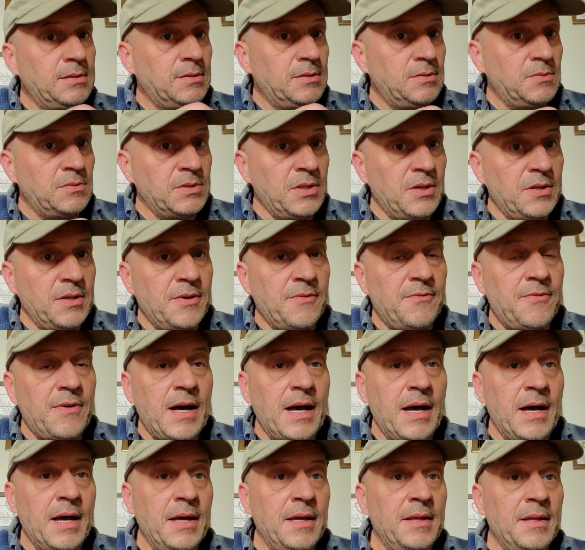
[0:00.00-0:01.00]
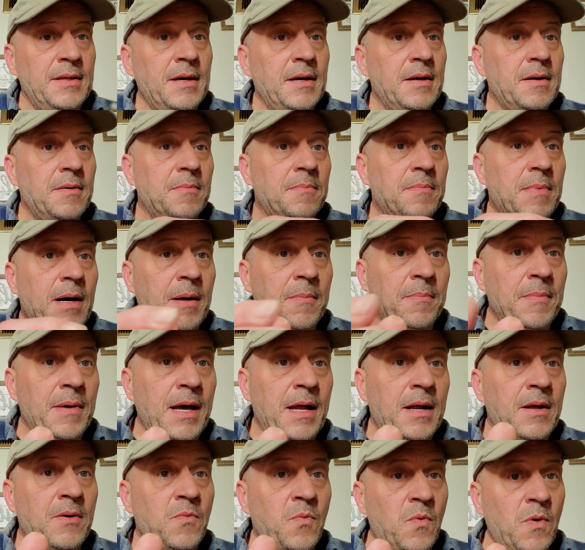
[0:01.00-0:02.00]
we are defined by man
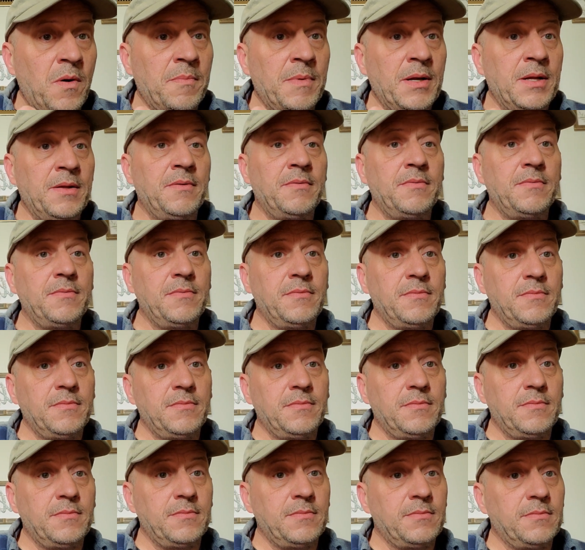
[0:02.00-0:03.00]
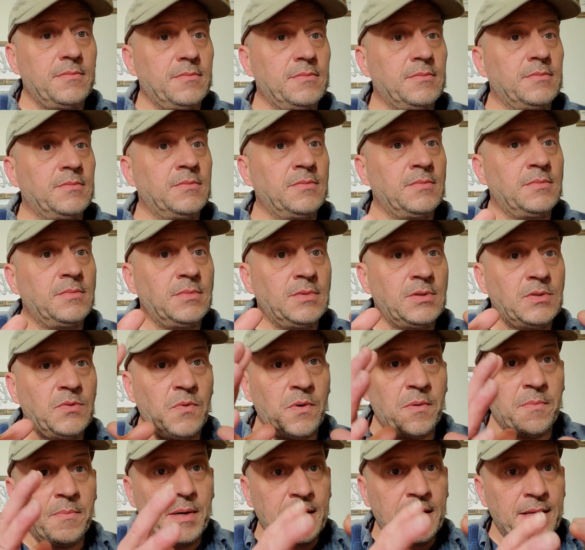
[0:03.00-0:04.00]
and woman. We're
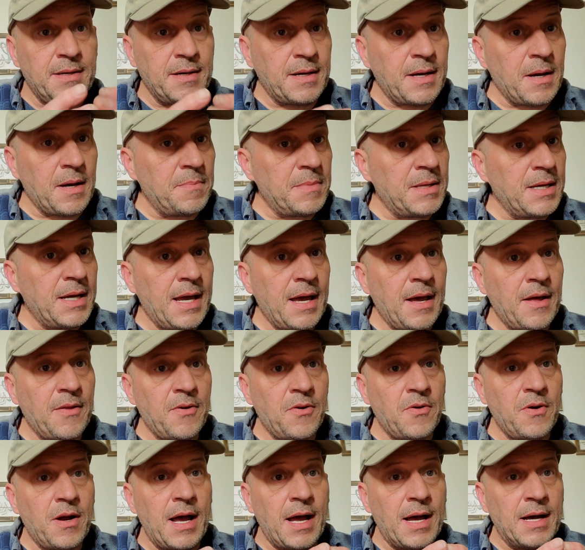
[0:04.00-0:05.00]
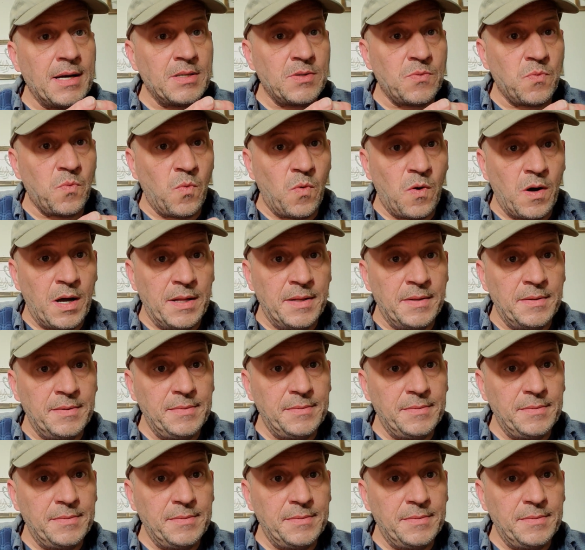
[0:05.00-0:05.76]
meant to come together as one.